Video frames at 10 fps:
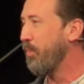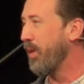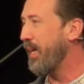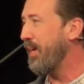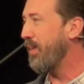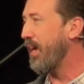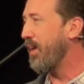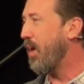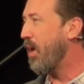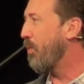believe,
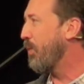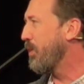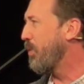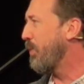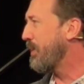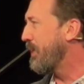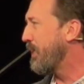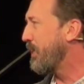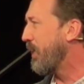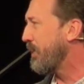and all we're doing is teaching